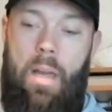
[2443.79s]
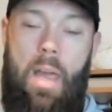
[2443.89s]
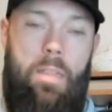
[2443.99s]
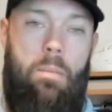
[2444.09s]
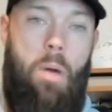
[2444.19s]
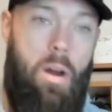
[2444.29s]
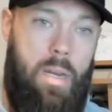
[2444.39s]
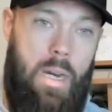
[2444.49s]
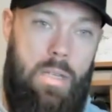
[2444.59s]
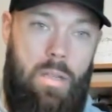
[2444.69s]
And the
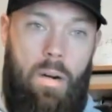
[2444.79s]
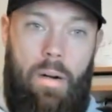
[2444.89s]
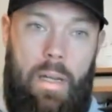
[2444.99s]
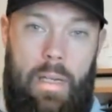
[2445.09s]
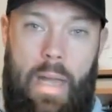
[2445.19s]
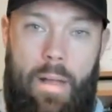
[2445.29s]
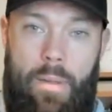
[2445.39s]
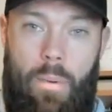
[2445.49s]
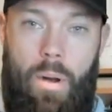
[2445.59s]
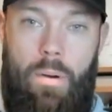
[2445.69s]
market is already down
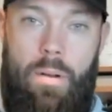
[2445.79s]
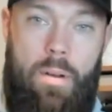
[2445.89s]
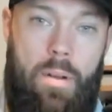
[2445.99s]
the road.